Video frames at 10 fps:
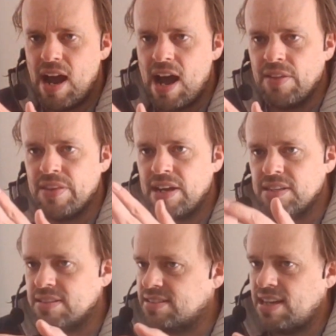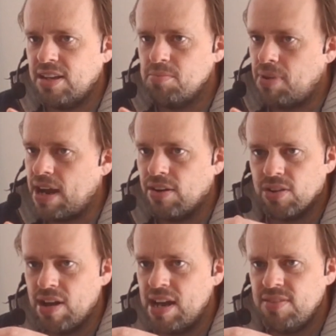and then in the second
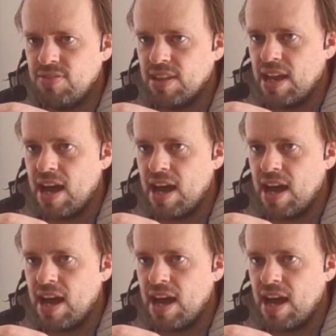paragraph they